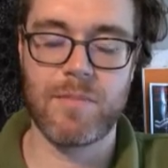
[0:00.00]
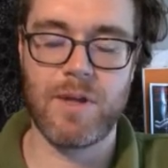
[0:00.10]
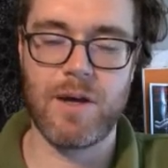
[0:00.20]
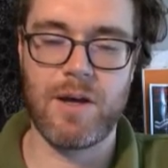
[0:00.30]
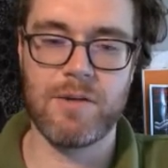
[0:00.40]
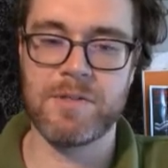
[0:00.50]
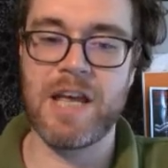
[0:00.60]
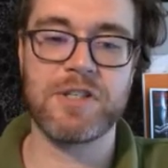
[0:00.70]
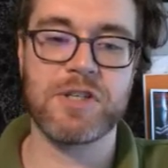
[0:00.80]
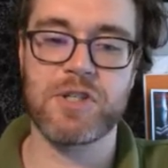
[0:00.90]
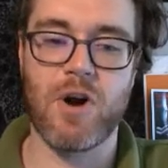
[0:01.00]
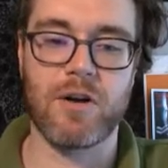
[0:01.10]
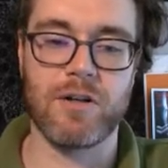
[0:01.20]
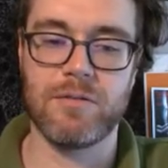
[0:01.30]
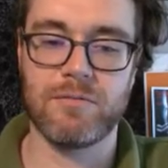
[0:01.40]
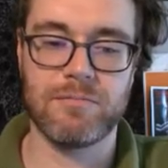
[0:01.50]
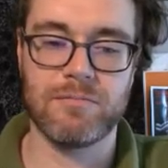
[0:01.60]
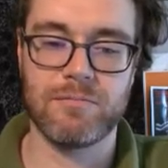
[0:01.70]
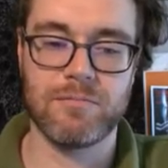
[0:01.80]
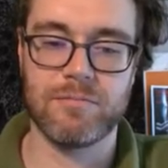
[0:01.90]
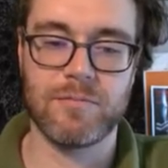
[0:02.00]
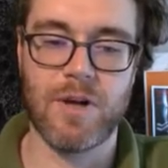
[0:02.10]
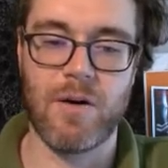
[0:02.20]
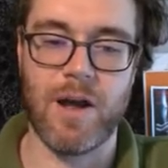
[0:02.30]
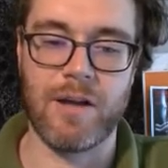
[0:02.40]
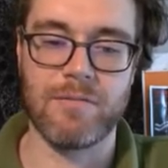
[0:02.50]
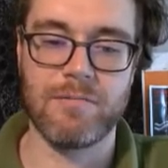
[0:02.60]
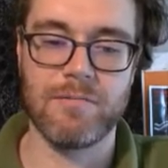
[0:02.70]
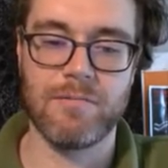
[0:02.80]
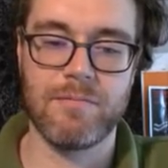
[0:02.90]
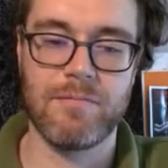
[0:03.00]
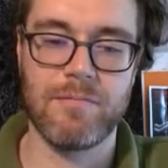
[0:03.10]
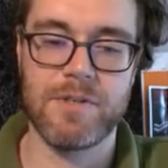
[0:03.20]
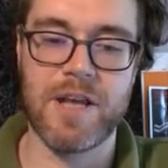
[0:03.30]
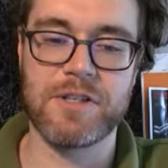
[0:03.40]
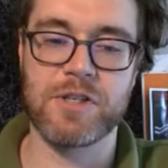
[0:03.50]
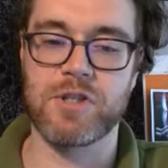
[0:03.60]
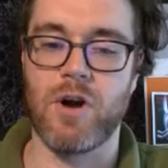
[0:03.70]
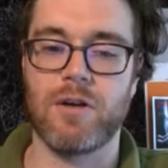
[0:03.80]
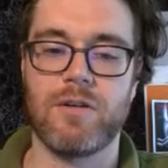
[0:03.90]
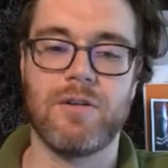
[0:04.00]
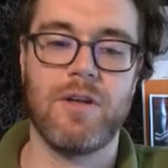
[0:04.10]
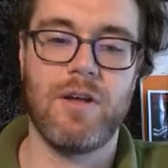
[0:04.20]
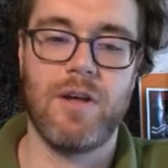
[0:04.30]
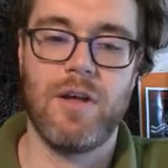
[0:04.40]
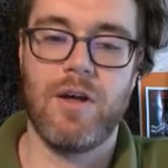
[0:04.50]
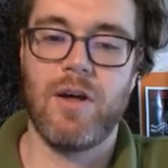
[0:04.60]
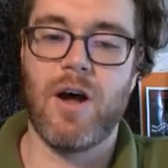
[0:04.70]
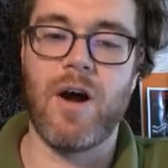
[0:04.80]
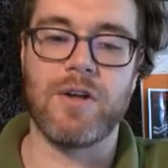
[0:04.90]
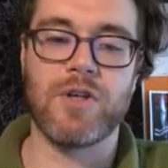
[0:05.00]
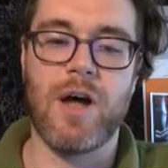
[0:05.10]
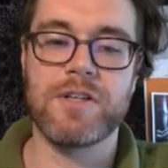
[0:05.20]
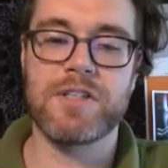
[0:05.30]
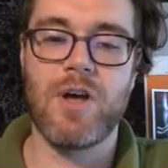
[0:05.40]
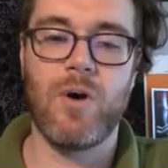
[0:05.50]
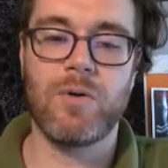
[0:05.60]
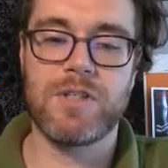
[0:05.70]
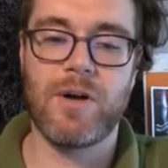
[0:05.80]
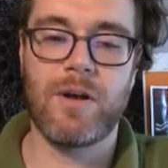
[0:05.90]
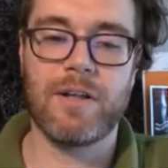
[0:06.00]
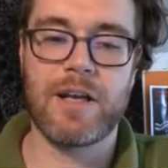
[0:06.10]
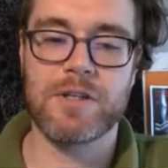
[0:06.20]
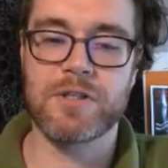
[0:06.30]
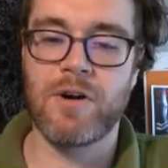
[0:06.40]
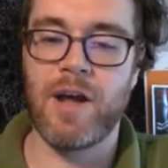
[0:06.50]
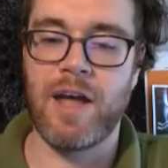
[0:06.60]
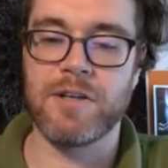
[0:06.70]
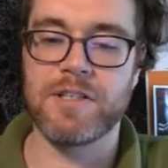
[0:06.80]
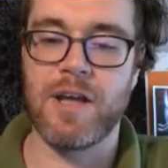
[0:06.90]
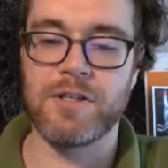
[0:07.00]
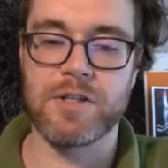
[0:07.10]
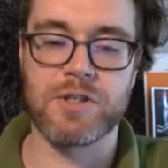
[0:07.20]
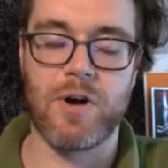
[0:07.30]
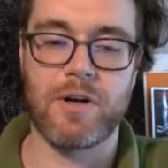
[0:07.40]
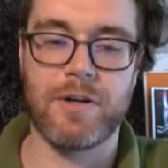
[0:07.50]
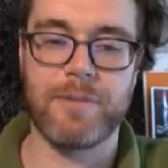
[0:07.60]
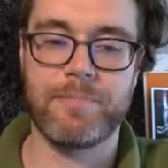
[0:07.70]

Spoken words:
Sansa Stark. All right, Sansa Stark. All right, Jon Snow, Tyrion Lannister, and Sansa Stark.